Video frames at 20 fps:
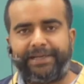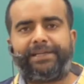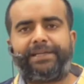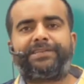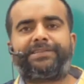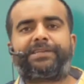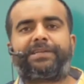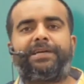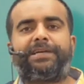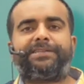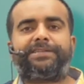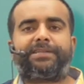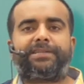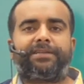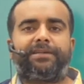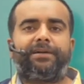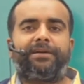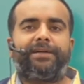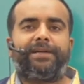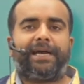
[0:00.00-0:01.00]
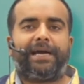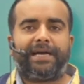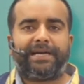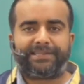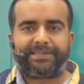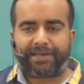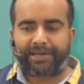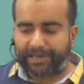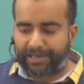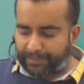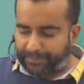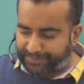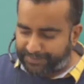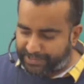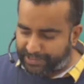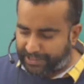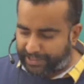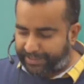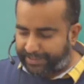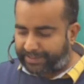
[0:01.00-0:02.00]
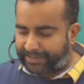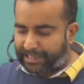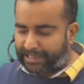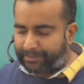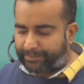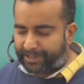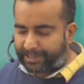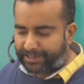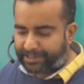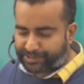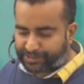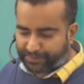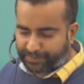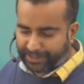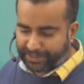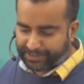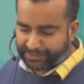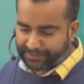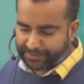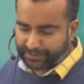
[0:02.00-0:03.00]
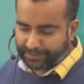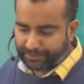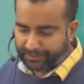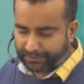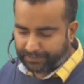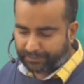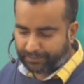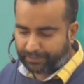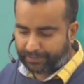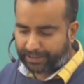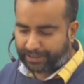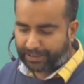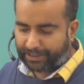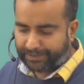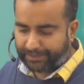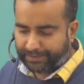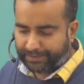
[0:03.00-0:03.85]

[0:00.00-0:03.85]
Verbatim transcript: is considered as a rupture in time and space, okay,